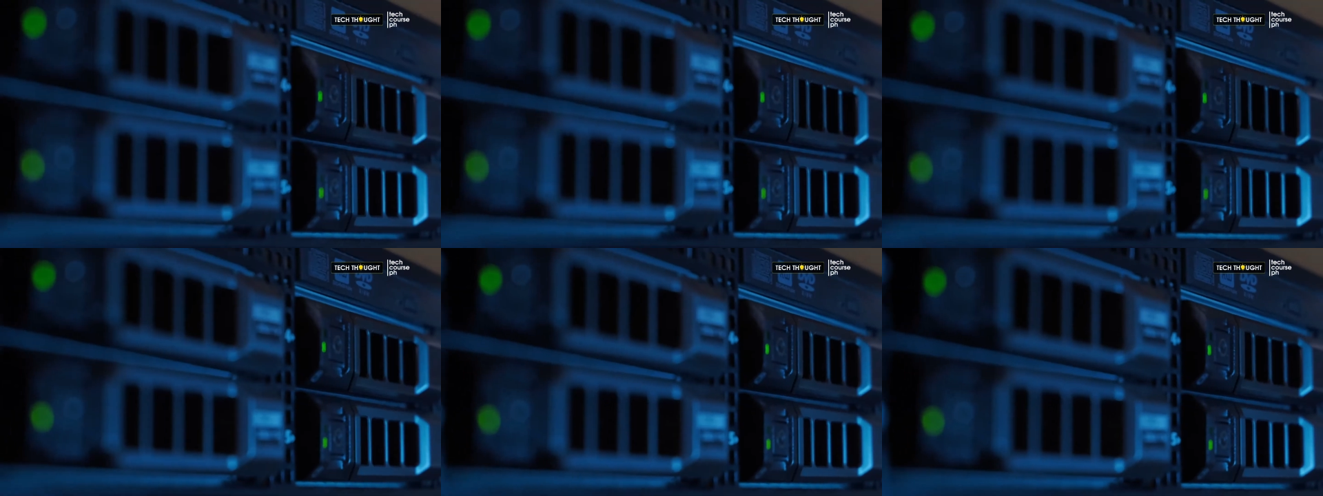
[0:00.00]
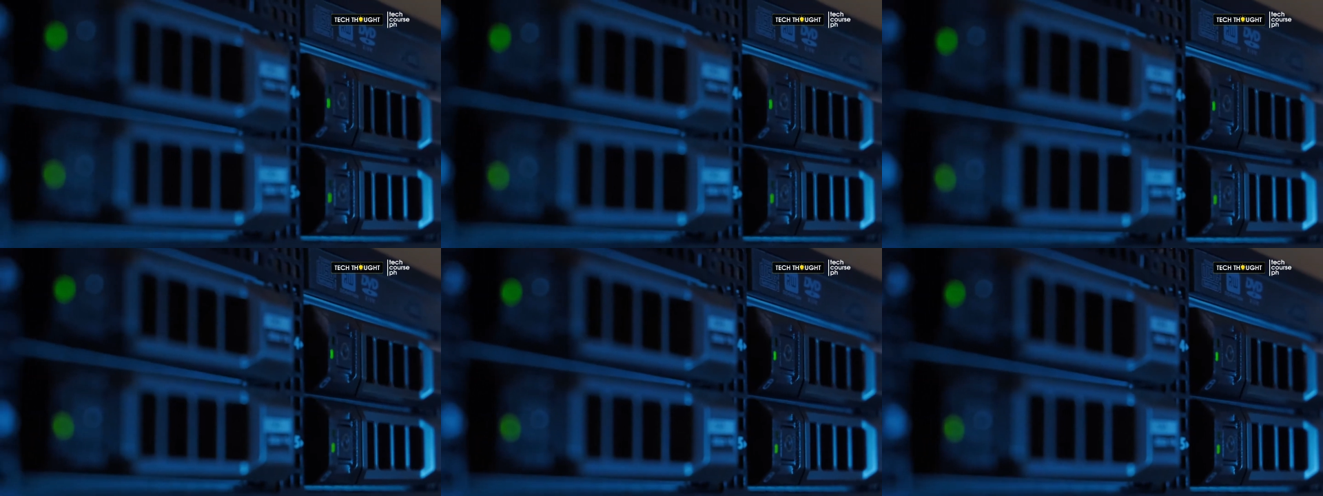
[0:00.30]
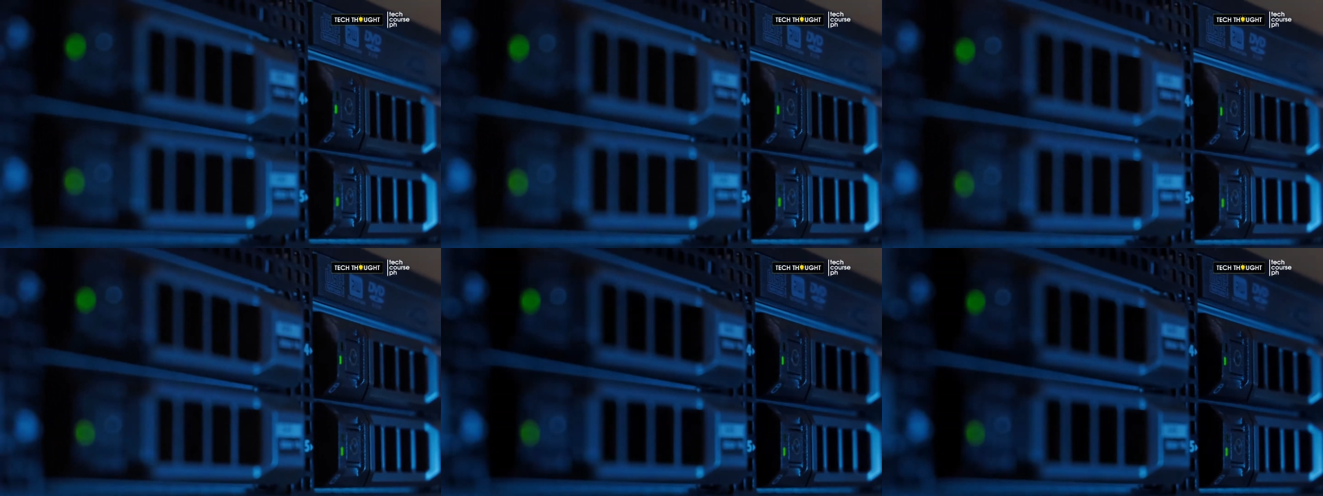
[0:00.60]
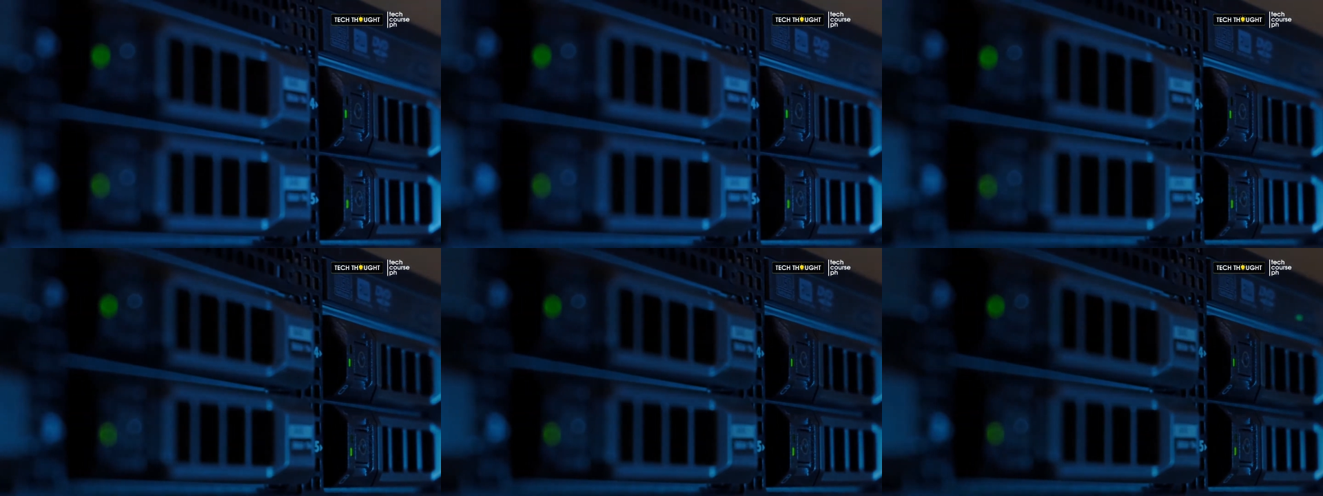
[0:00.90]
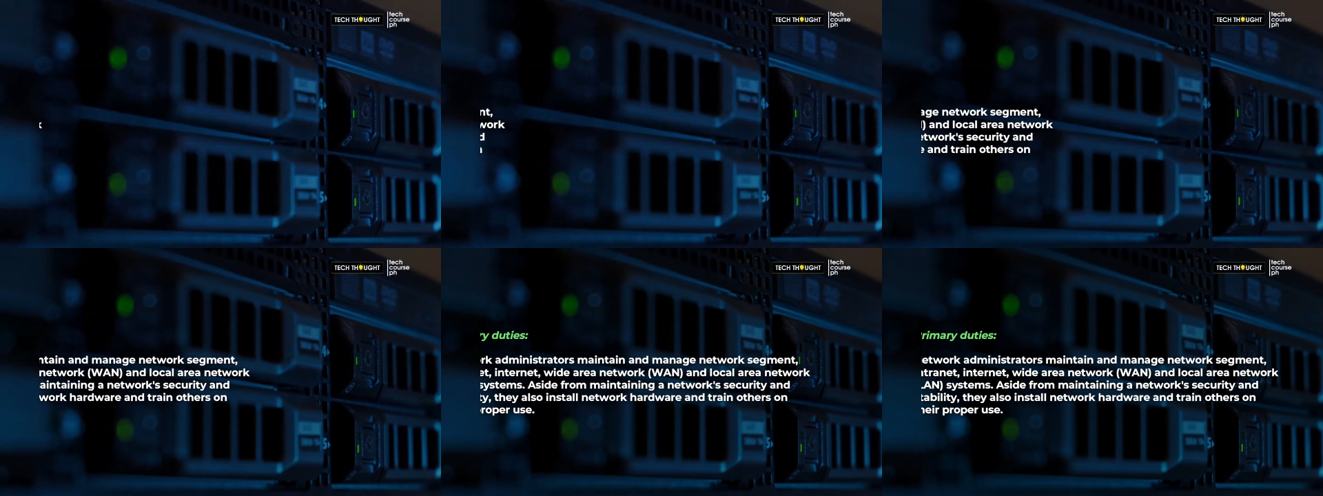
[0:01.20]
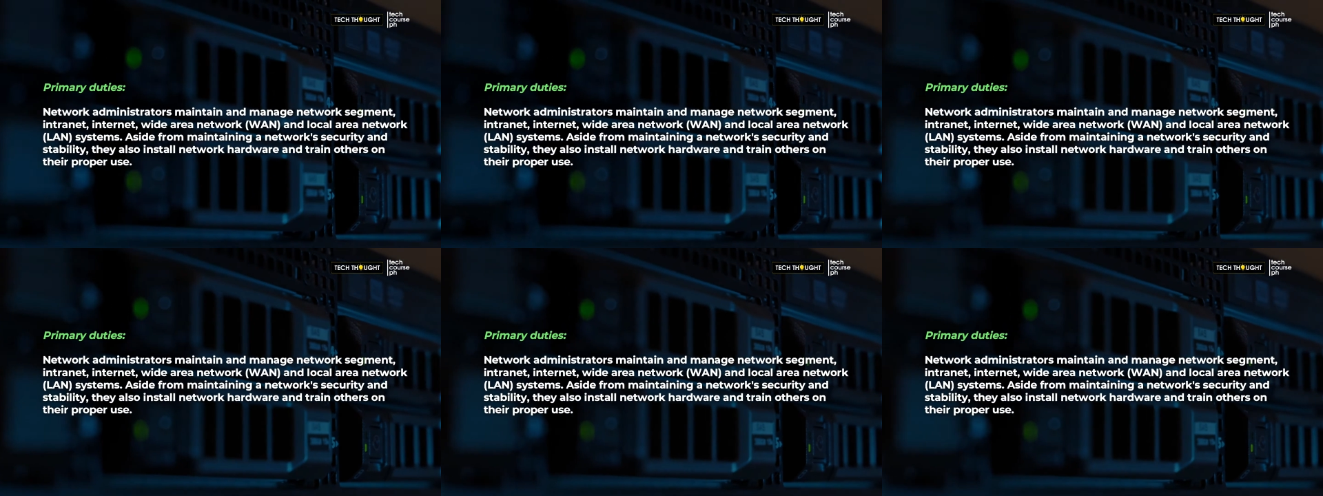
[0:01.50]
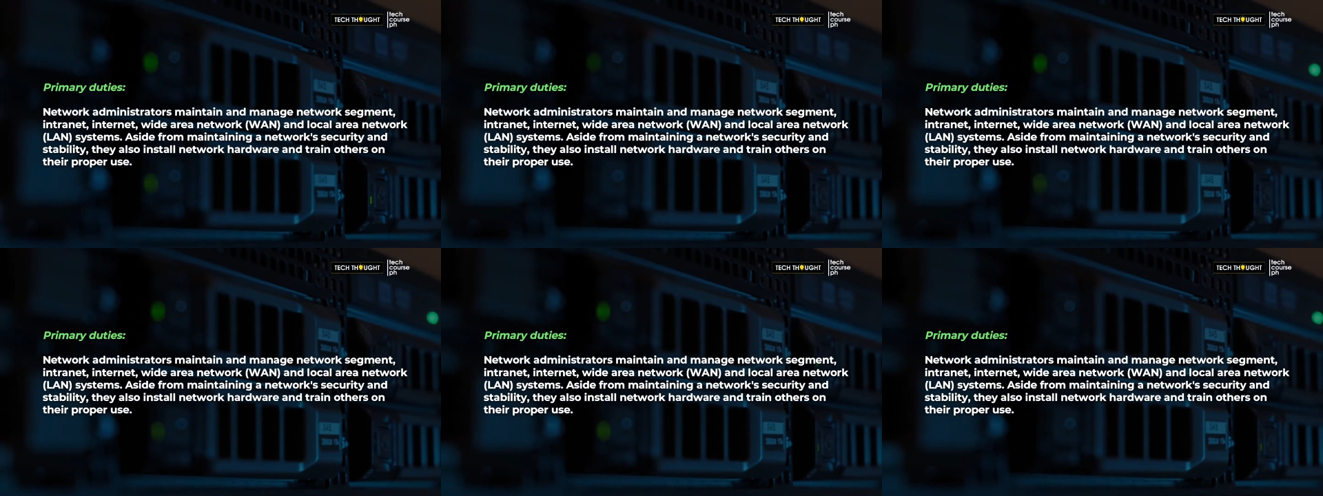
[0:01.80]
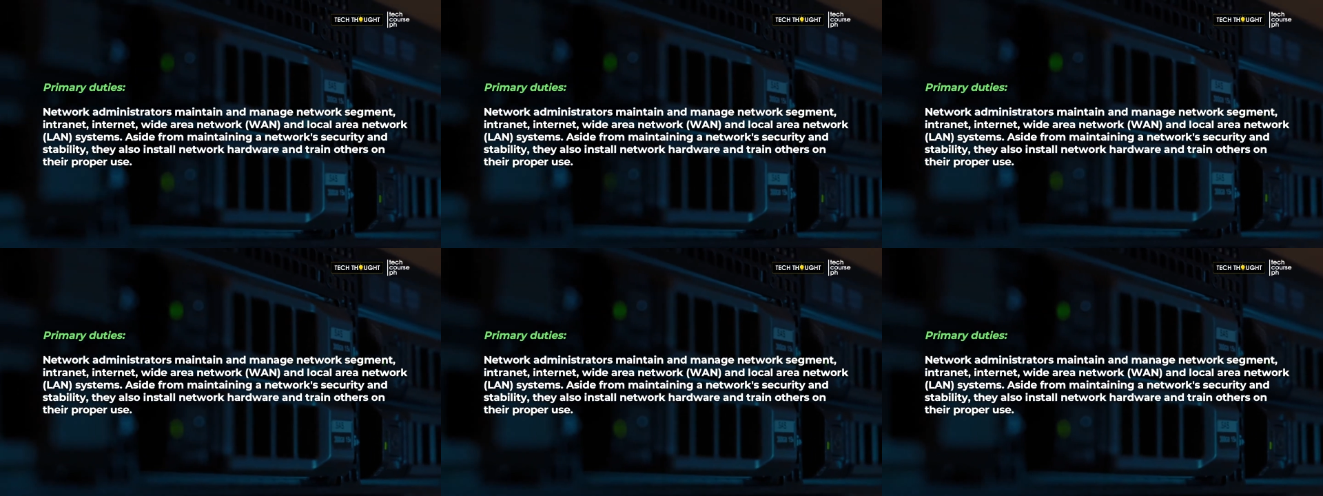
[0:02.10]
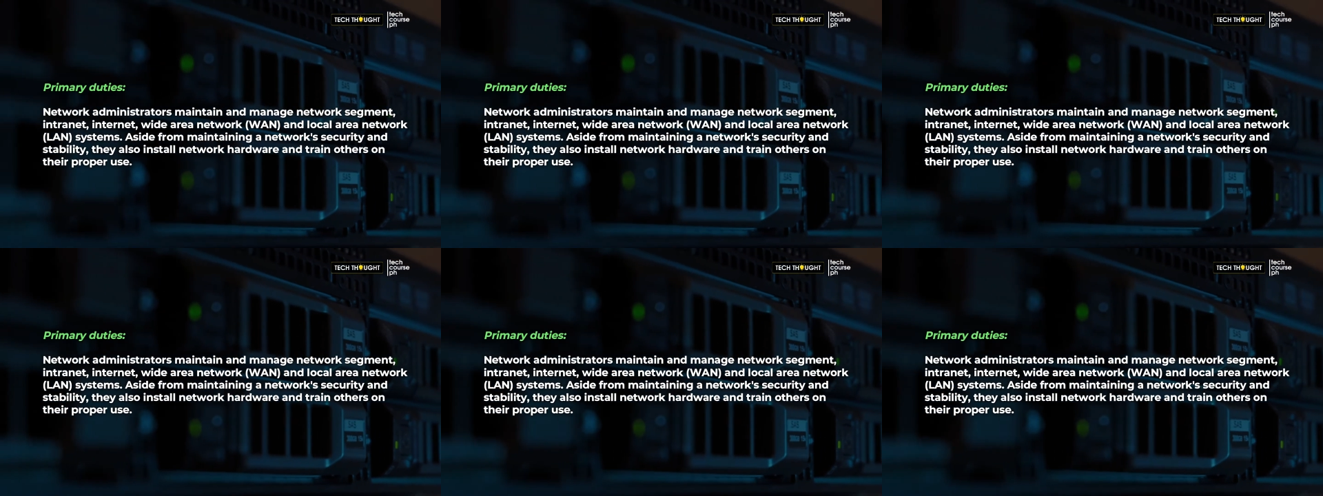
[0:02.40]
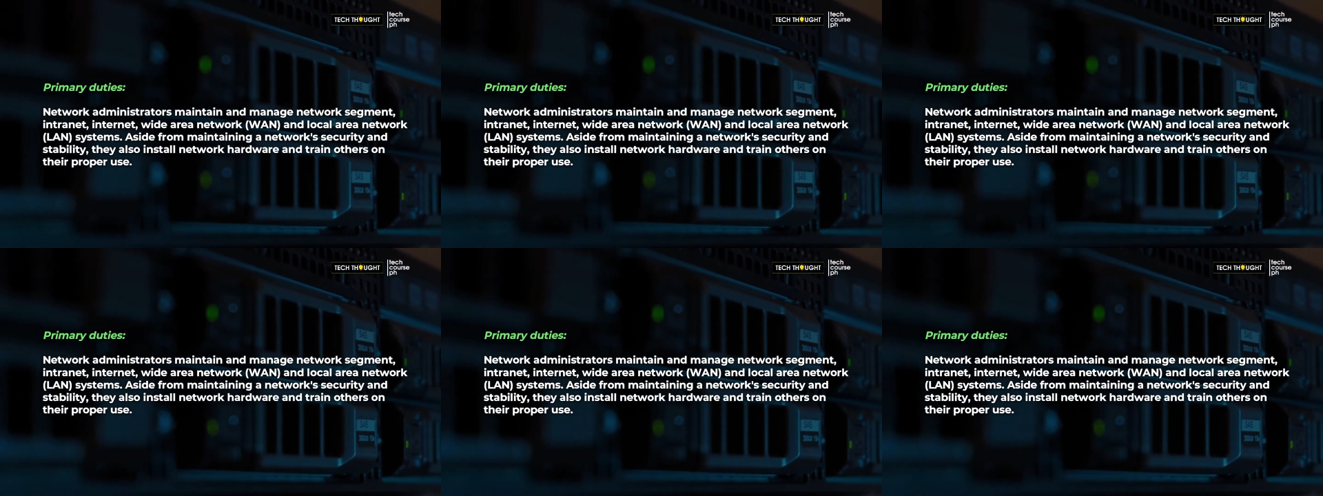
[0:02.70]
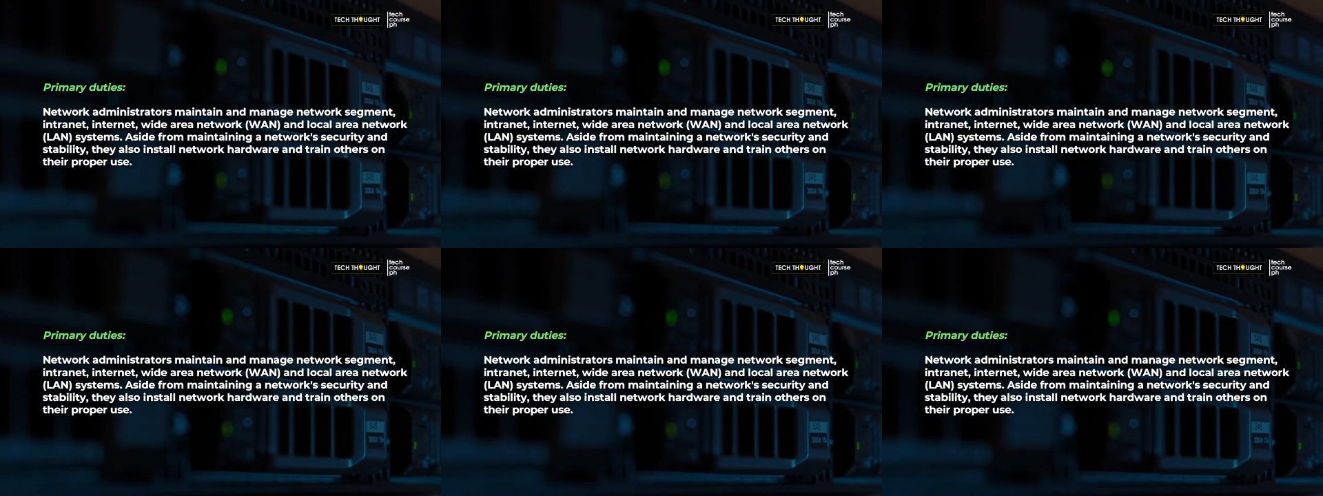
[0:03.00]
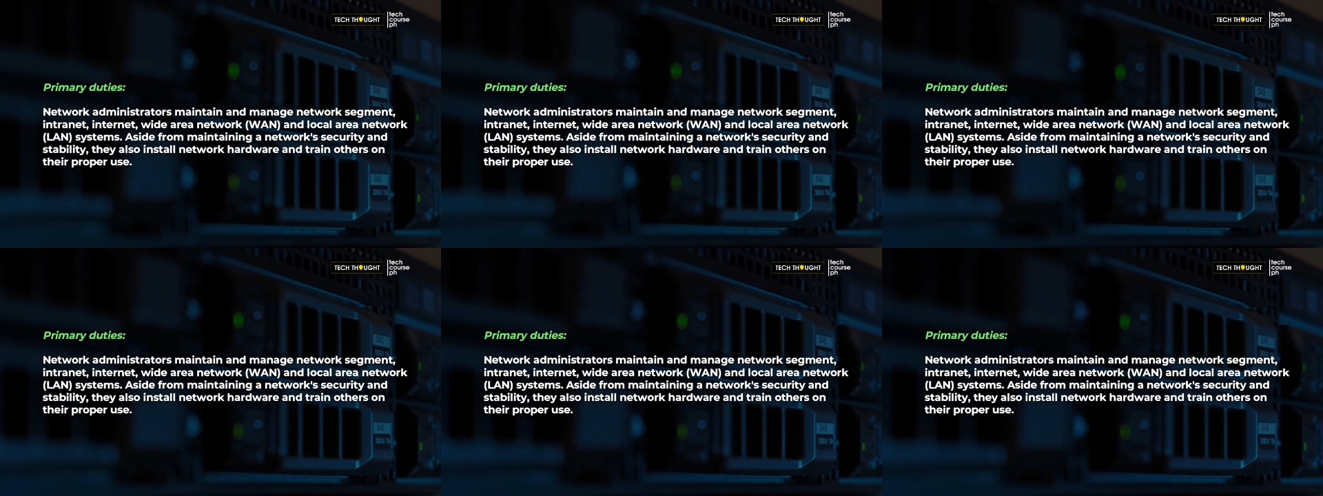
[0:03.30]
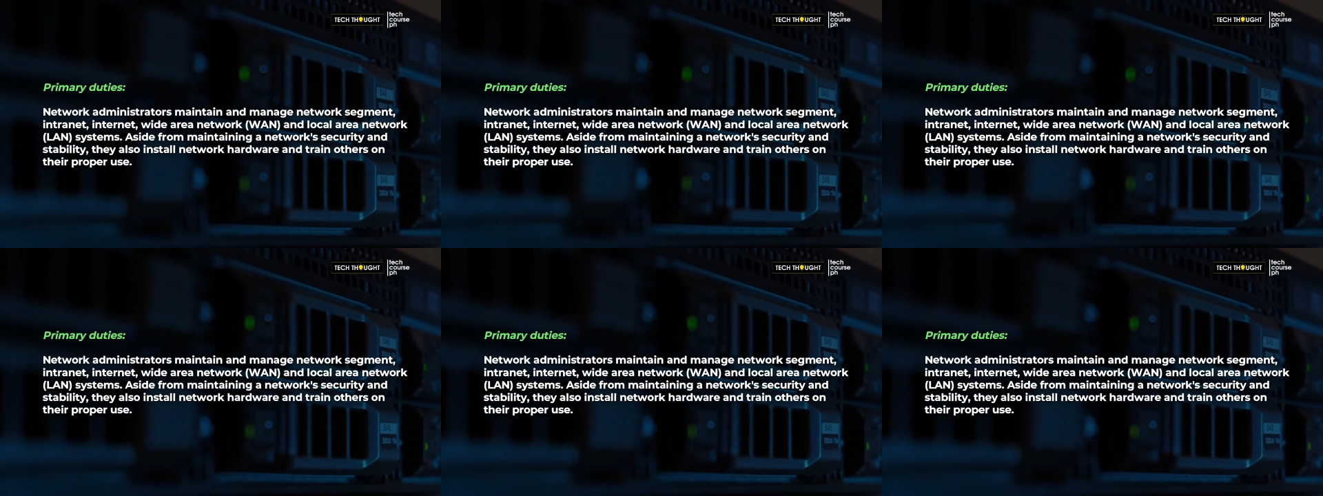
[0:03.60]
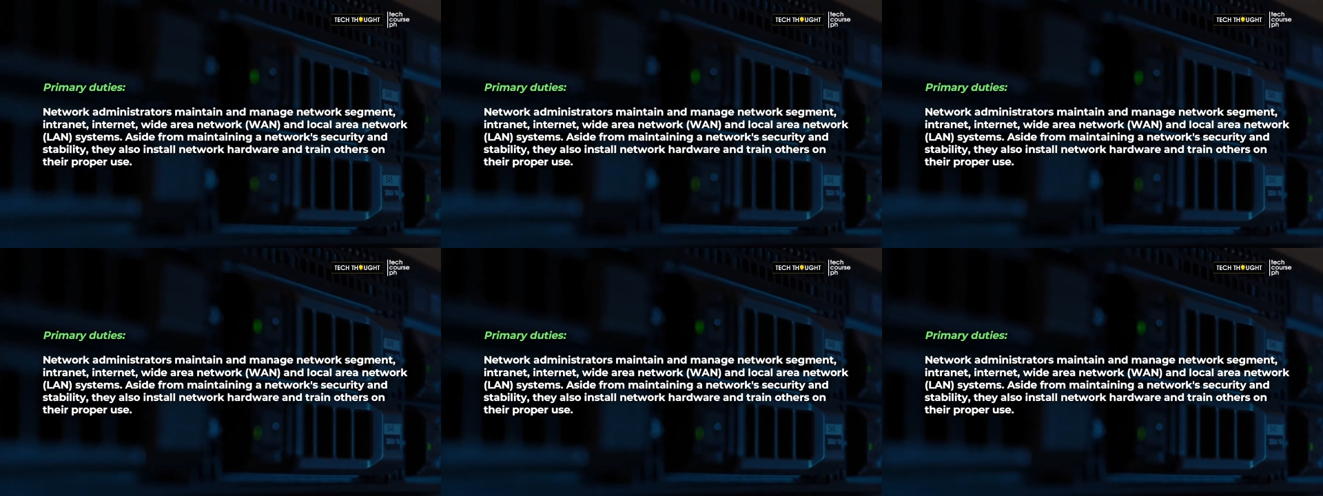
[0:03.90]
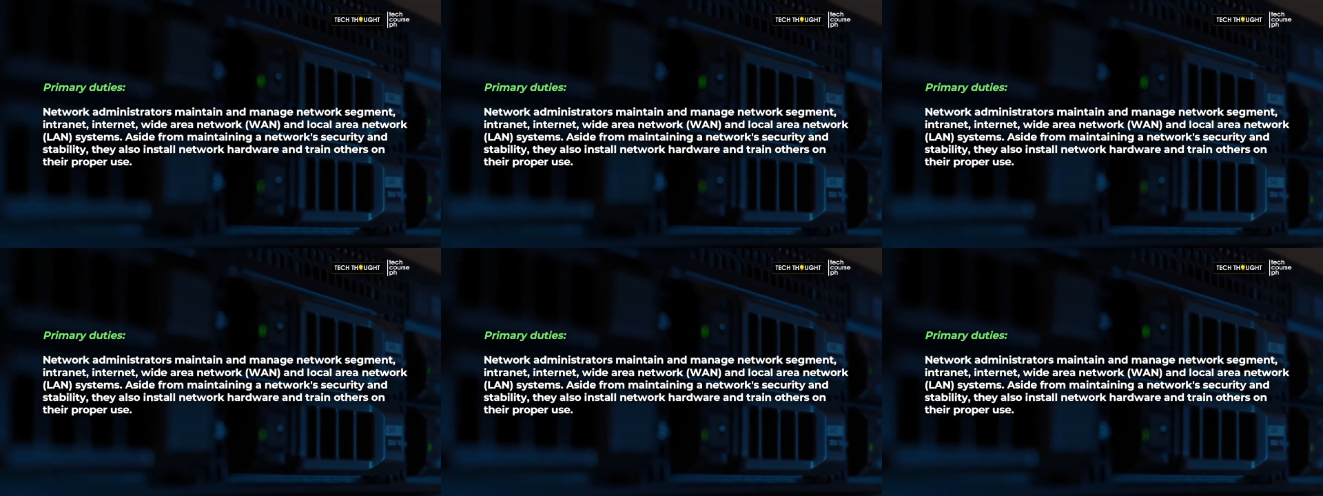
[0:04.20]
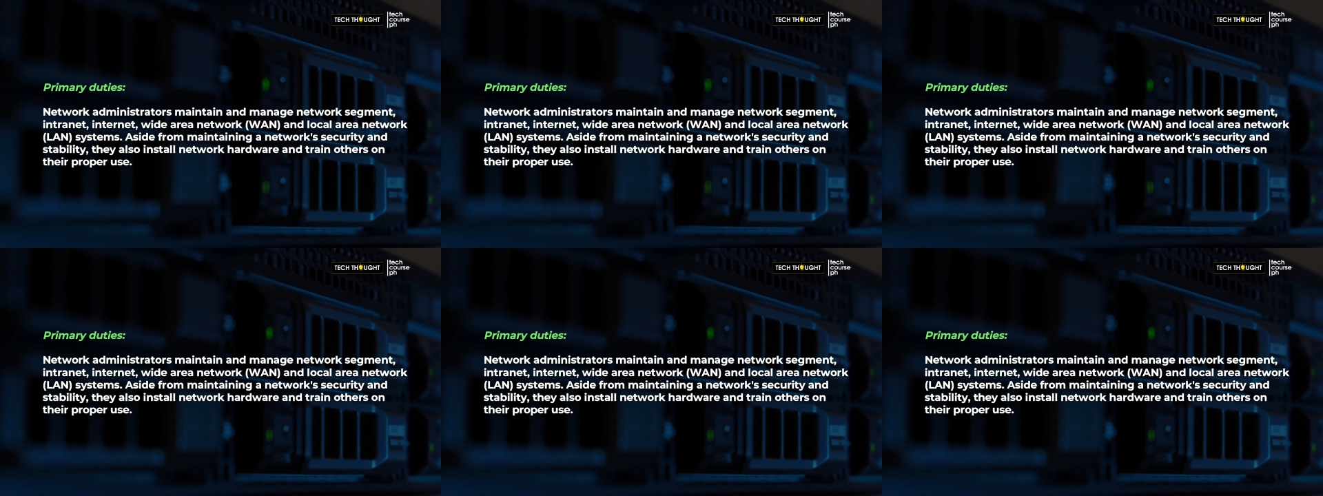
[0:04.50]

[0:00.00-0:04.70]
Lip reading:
Nobody's mouth can be seen.